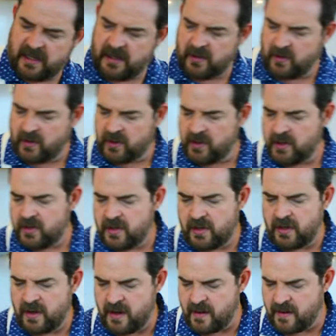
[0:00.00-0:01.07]
it look
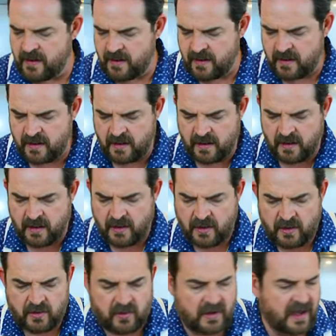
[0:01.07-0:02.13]
good.
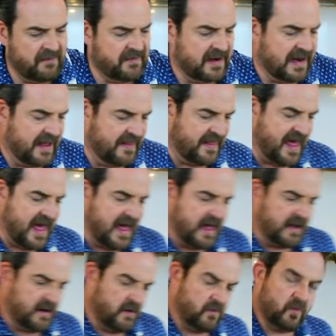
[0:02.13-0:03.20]
You have it like
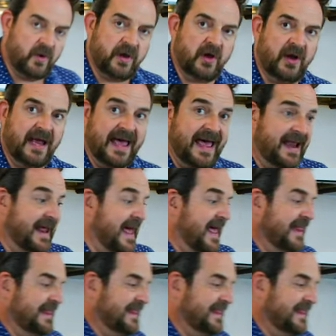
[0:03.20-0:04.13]
that. We're gonna add a